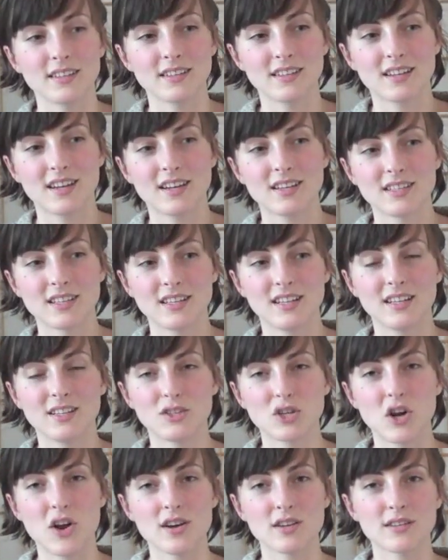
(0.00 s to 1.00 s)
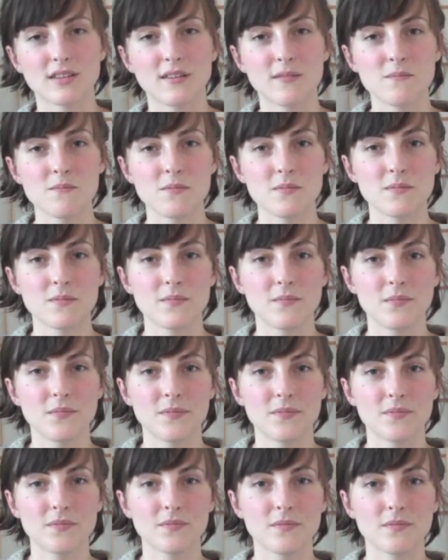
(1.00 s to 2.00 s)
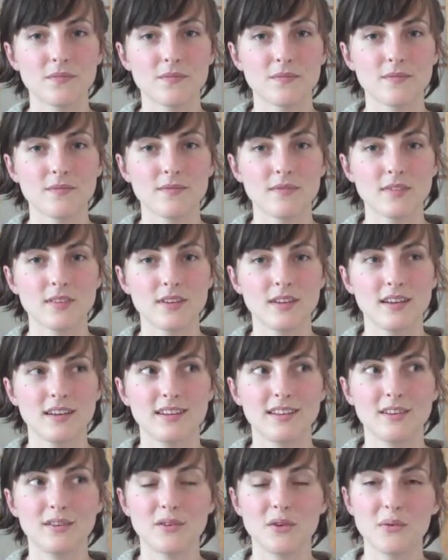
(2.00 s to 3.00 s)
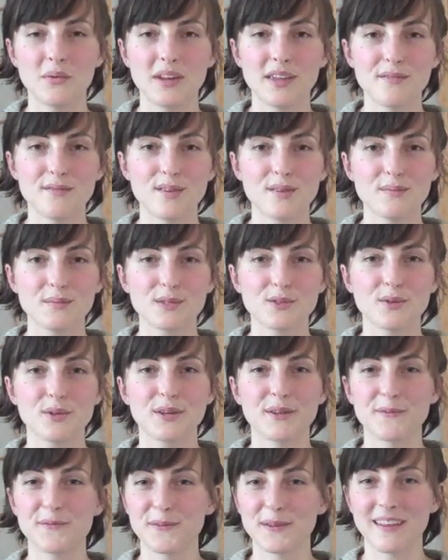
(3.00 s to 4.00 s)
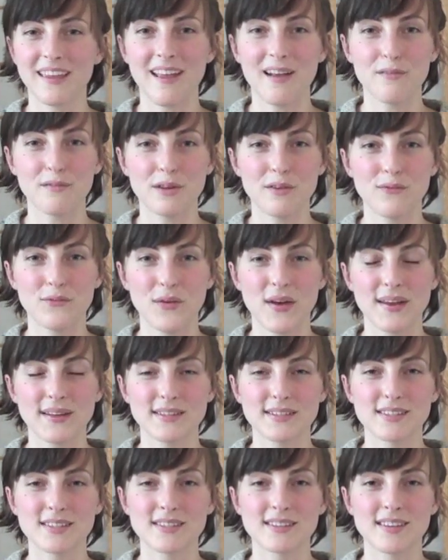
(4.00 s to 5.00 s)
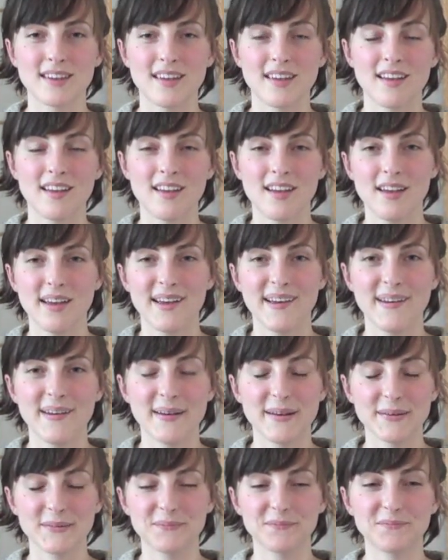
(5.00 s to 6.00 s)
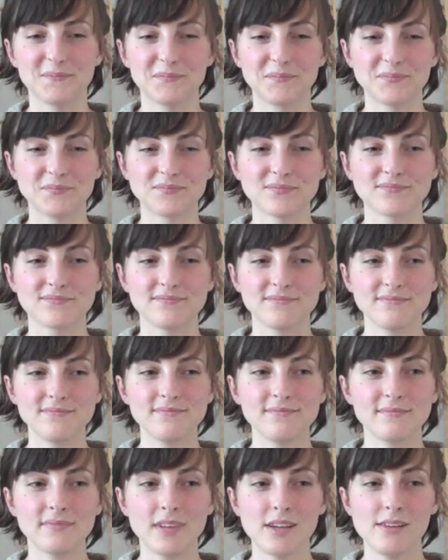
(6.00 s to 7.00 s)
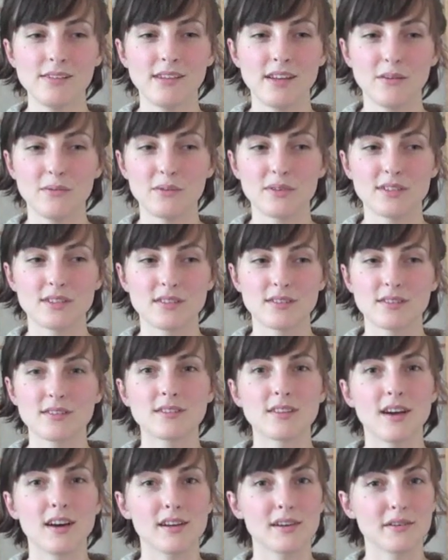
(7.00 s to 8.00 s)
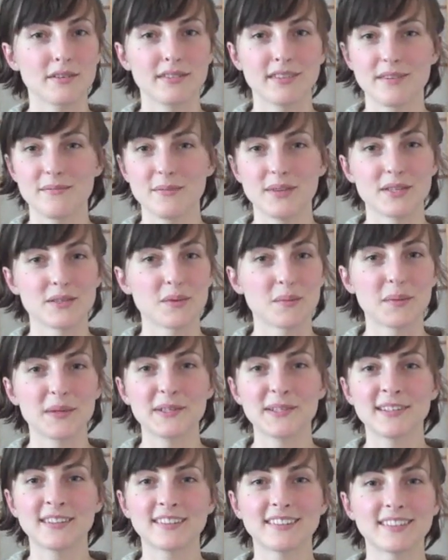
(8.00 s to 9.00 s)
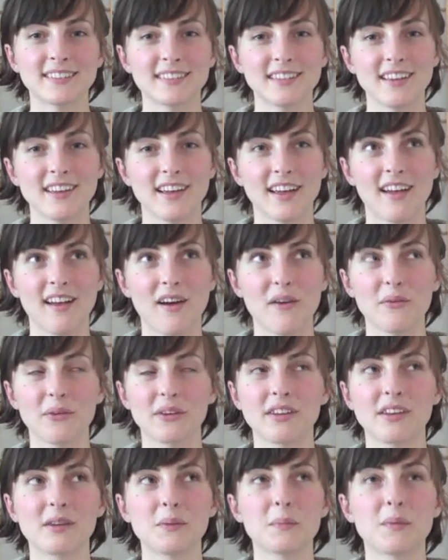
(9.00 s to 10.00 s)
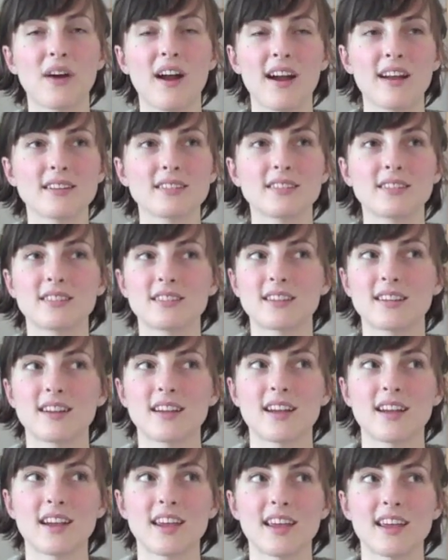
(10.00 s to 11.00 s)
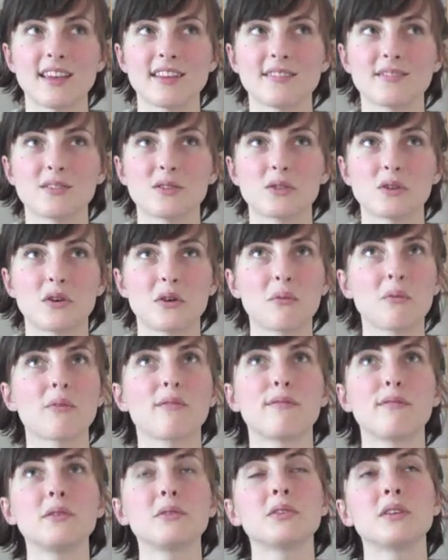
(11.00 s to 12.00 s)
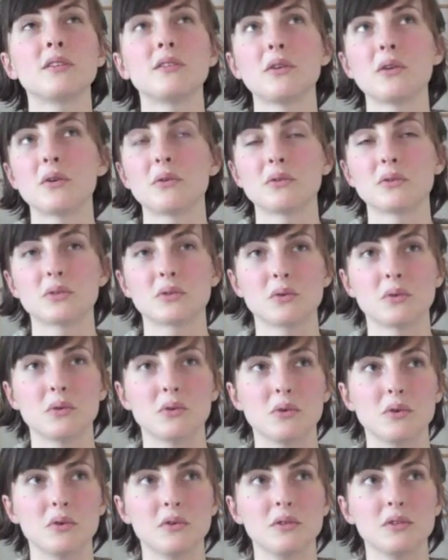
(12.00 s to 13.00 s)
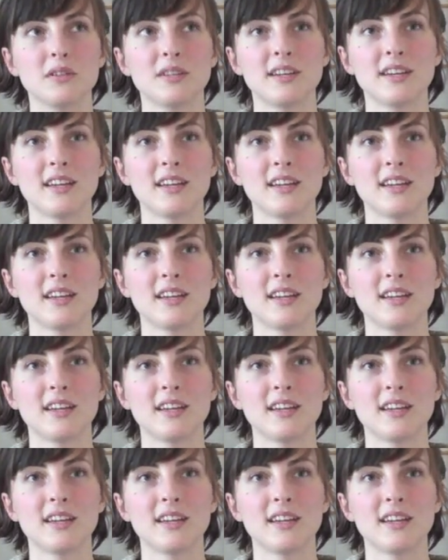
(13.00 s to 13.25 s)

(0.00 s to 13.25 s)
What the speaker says: because I didn't talk to them, I didn't know any of them, so I didn't really have any friends, and that was utterly miserable. I got really depressed. I started refusing to go to school,